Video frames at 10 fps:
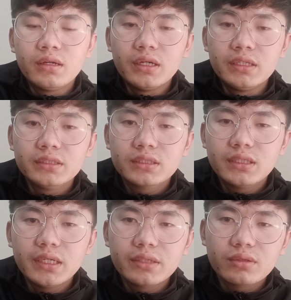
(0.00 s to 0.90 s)

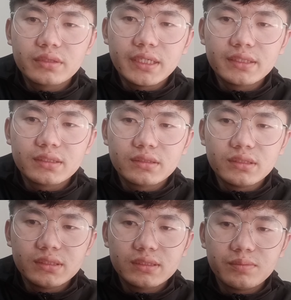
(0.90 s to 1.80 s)
Initially, I thought that
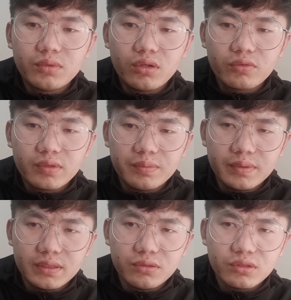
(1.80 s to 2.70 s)
this blog will
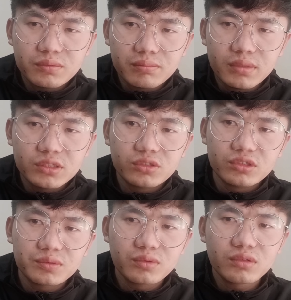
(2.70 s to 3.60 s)
be not much
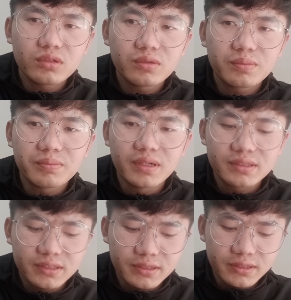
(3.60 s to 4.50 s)
useful, but
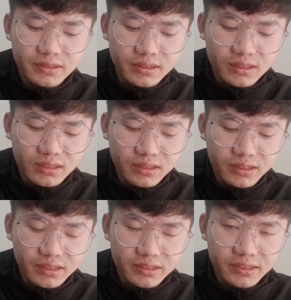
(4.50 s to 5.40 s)

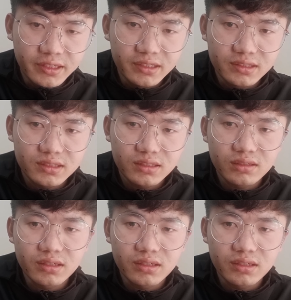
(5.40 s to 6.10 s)
at the end,